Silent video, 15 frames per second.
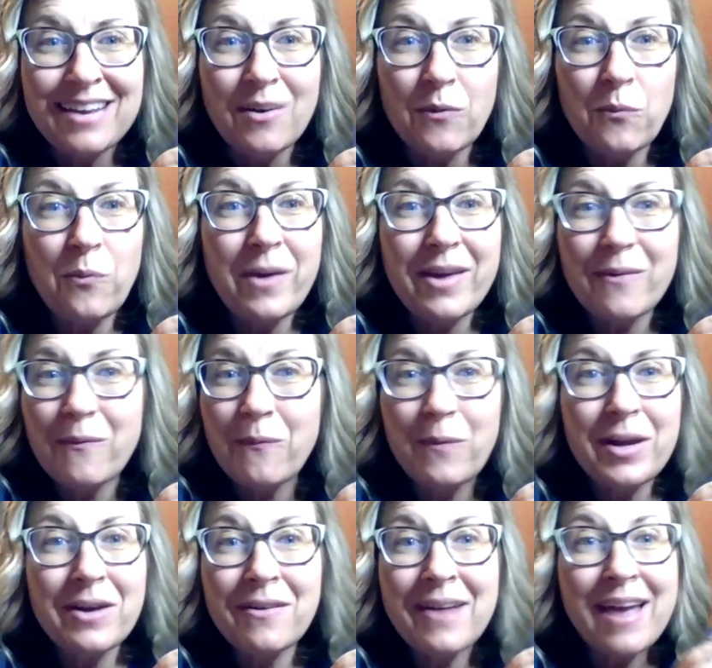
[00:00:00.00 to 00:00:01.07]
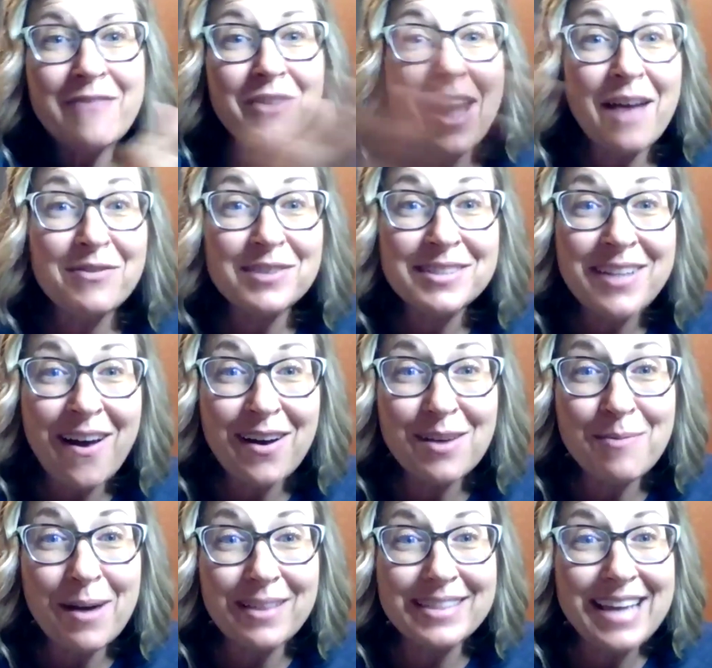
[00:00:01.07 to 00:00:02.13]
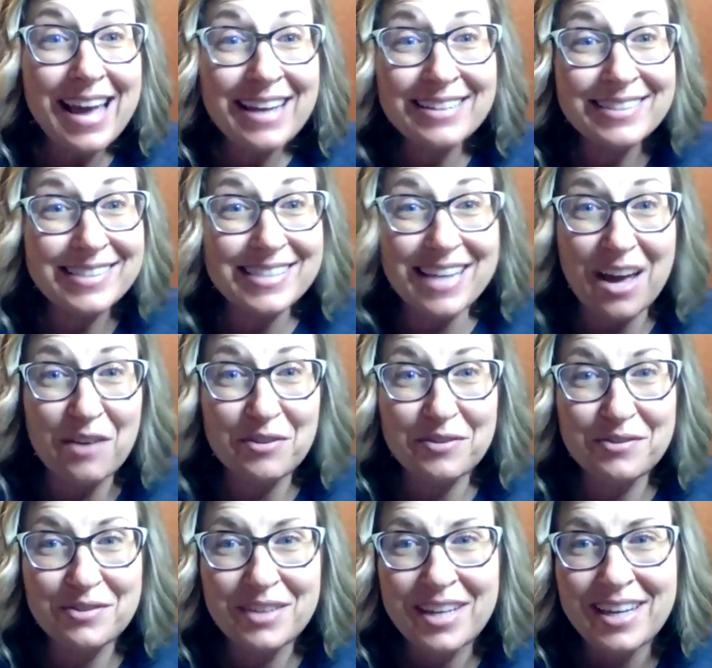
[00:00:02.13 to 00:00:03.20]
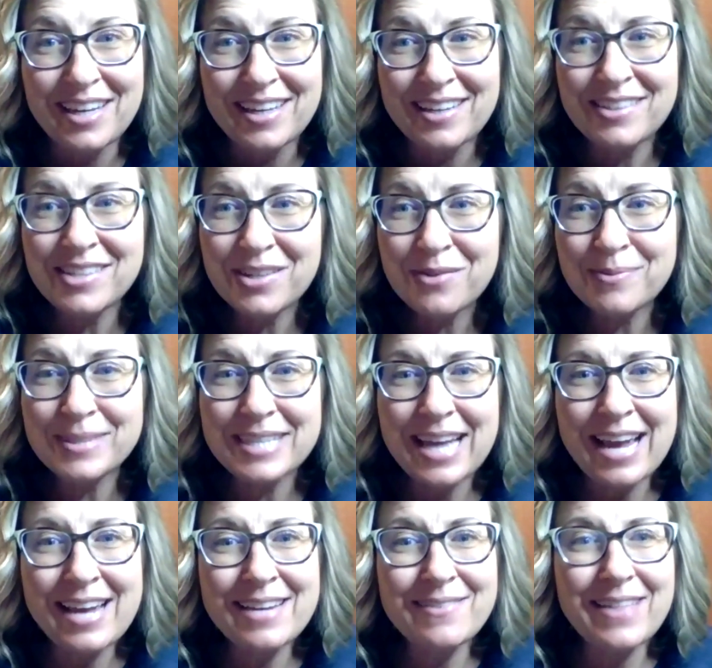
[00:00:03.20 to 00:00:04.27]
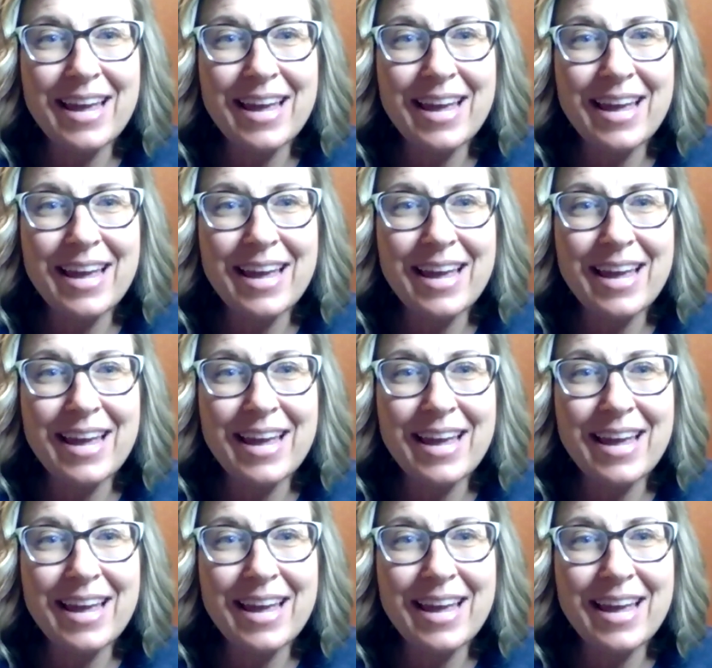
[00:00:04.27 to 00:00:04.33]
we don't ever have to talk about the end stuff. You see what I'm saying?